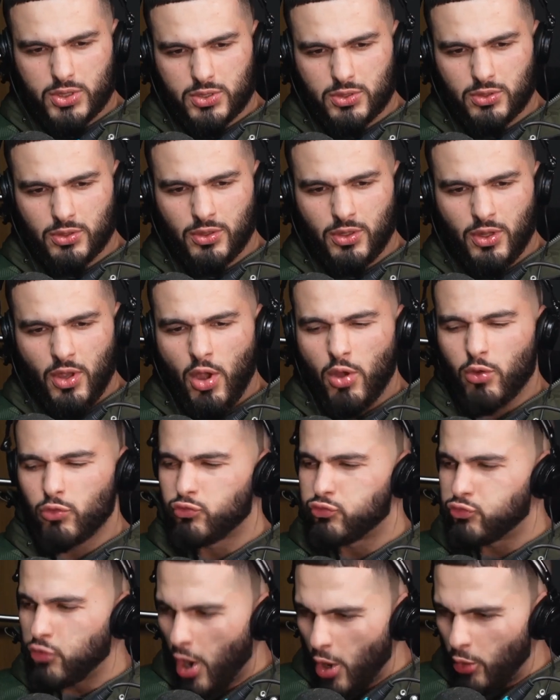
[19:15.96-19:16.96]
You've got
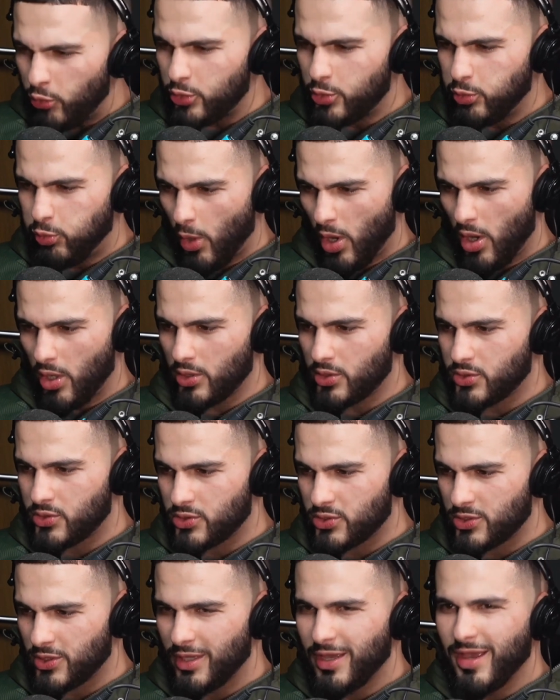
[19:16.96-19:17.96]
roadworks.
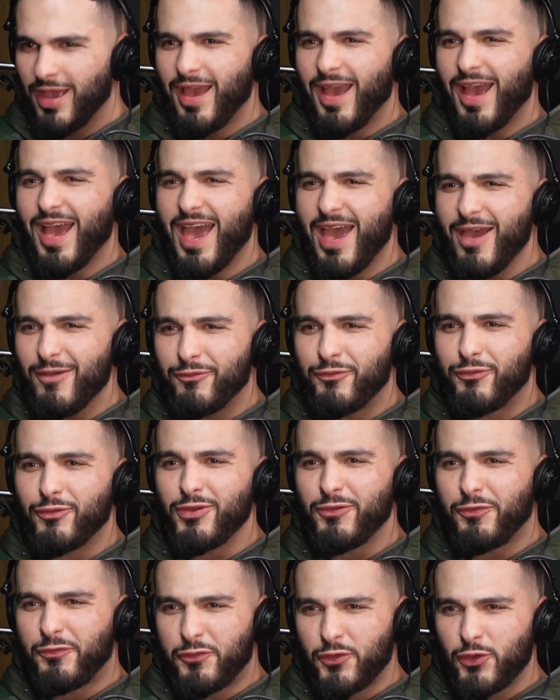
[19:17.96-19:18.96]
There we go.
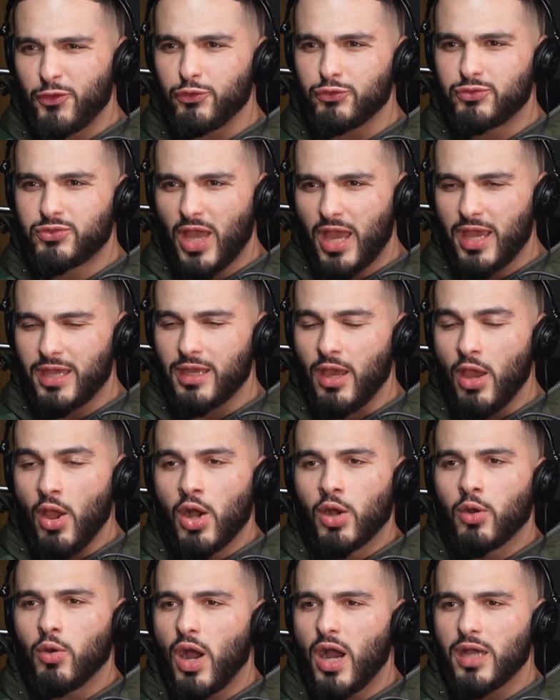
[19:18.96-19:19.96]
Every few days,
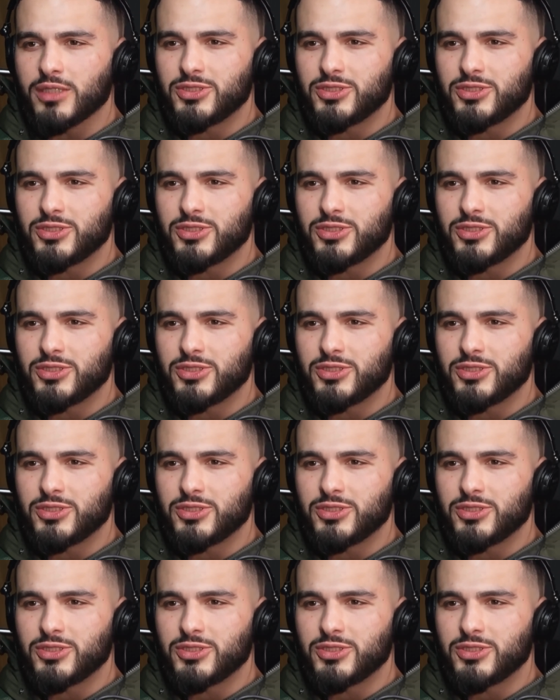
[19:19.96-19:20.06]
uh,